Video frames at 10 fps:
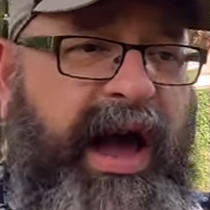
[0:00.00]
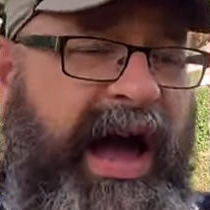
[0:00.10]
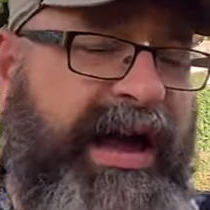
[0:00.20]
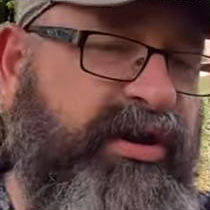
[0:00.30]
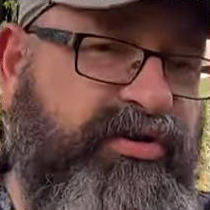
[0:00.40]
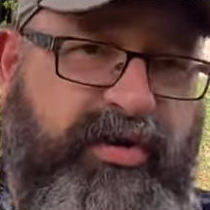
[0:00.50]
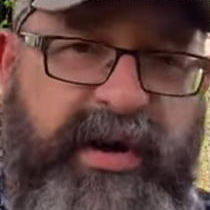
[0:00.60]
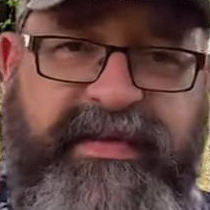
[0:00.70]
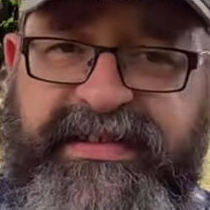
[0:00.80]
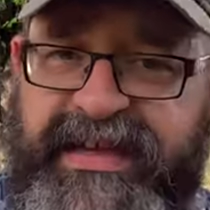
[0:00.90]
a higher
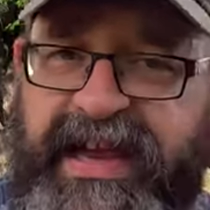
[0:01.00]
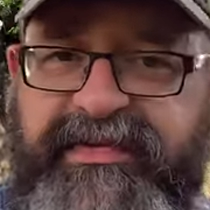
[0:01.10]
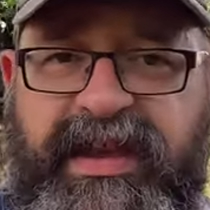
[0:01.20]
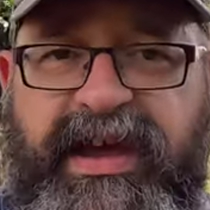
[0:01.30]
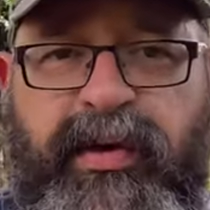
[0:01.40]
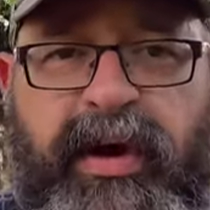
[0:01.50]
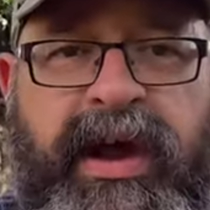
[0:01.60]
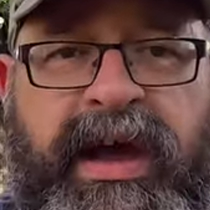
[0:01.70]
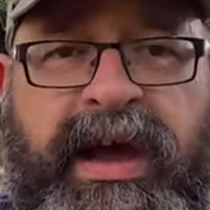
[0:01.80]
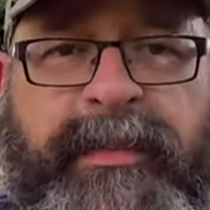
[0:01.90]
degree of safety or
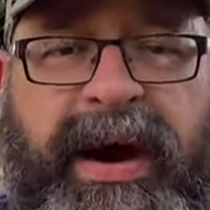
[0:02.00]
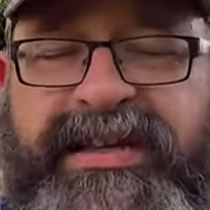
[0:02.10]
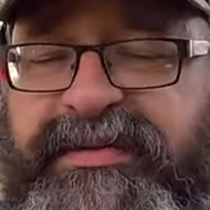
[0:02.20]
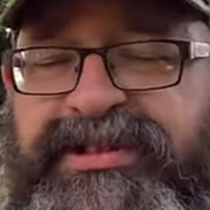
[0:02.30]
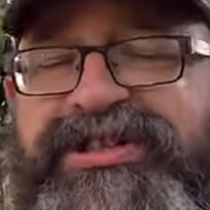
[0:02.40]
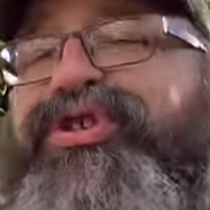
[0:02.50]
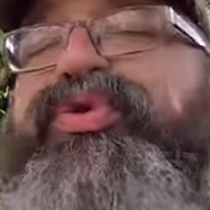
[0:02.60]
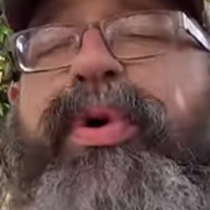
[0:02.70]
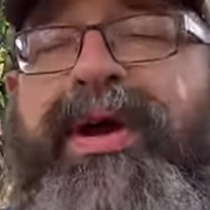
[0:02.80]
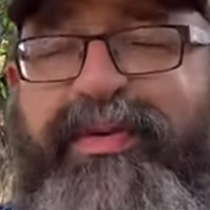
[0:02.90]
possibly just
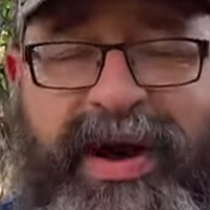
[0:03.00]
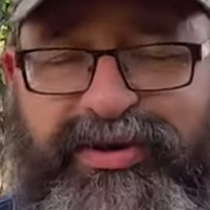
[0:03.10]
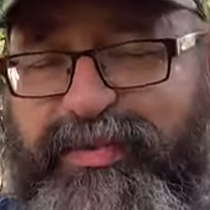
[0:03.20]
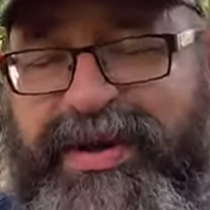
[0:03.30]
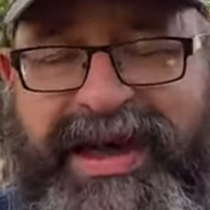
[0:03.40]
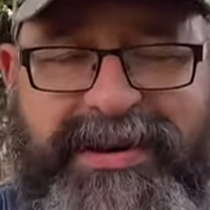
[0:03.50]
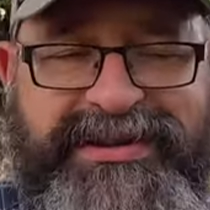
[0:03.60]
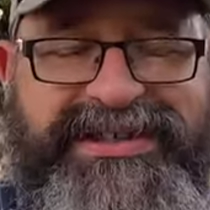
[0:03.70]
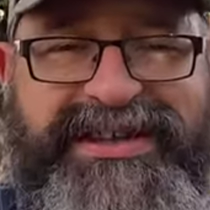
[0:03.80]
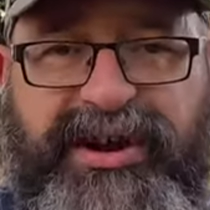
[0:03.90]
great weather and being able
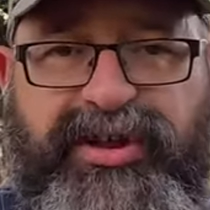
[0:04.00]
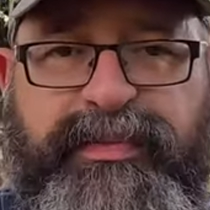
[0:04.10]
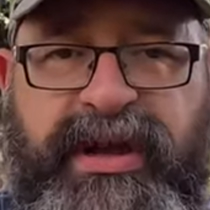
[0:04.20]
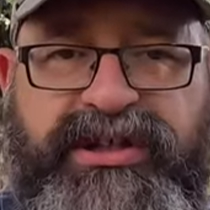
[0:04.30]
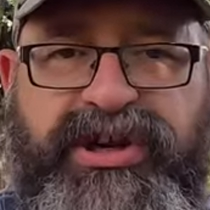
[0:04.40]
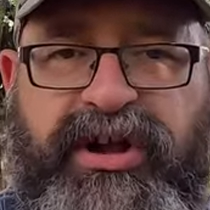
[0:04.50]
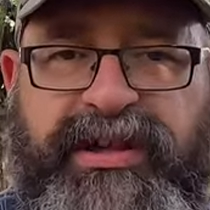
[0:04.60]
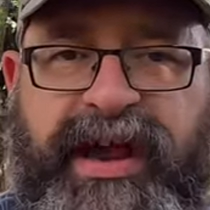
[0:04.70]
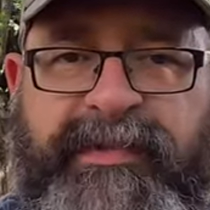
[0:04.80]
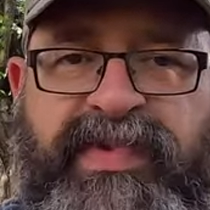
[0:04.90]
to sit on the beach all
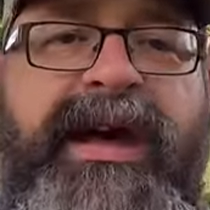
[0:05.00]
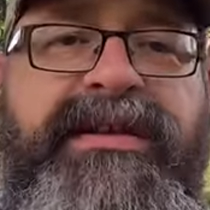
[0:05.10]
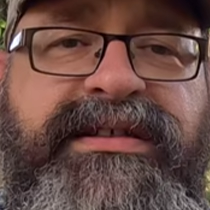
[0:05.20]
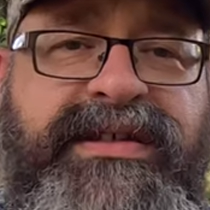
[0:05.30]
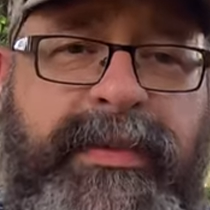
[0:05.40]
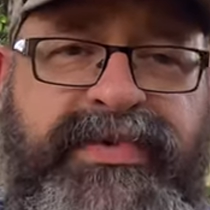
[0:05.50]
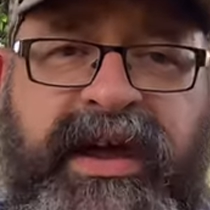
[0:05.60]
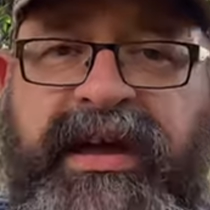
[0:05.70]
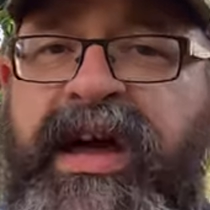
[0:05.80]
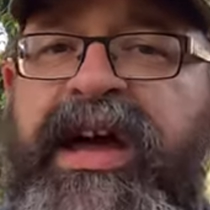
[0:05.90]
day.
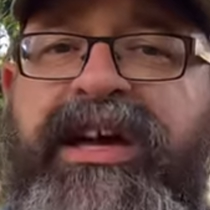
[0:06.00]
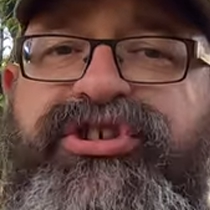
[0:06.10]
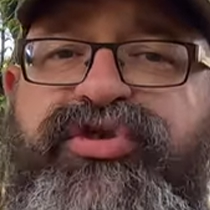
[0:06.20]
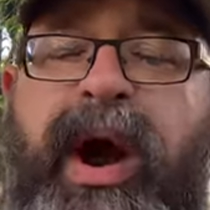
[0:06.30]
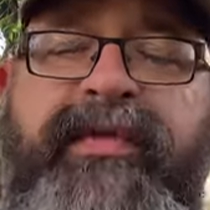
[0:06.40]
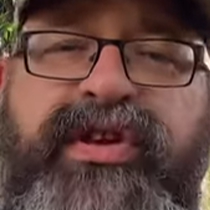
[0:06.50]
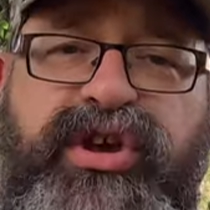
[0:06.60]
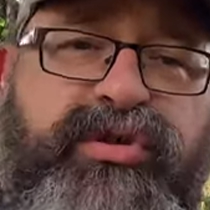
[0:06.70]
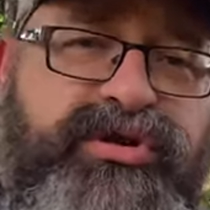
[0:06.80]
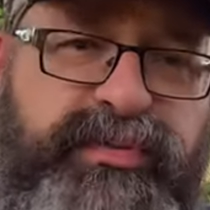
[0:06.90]
Something is driving
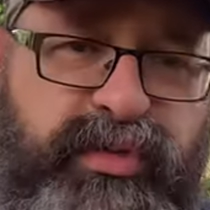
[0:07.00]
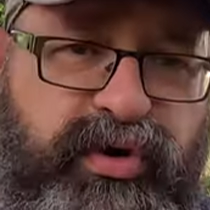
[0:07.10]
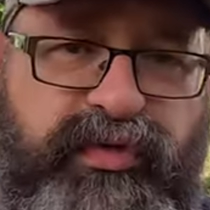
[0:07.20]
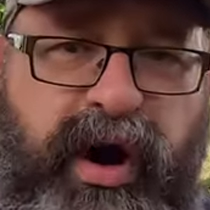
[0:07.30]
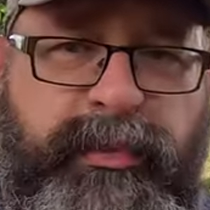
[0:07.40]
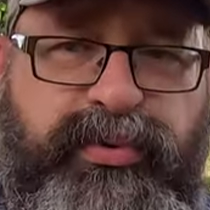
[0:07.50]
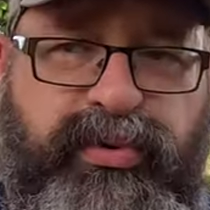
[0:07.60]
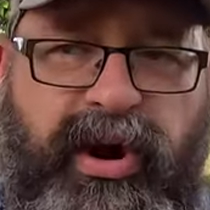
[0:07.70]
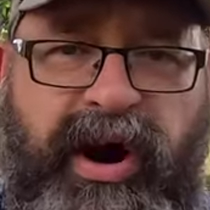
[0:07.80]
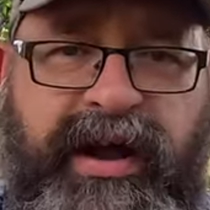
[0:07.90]
you to move
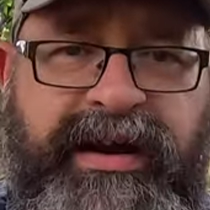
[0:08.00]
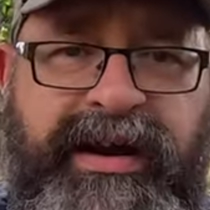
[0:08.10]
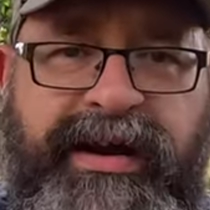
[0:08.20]
abroad.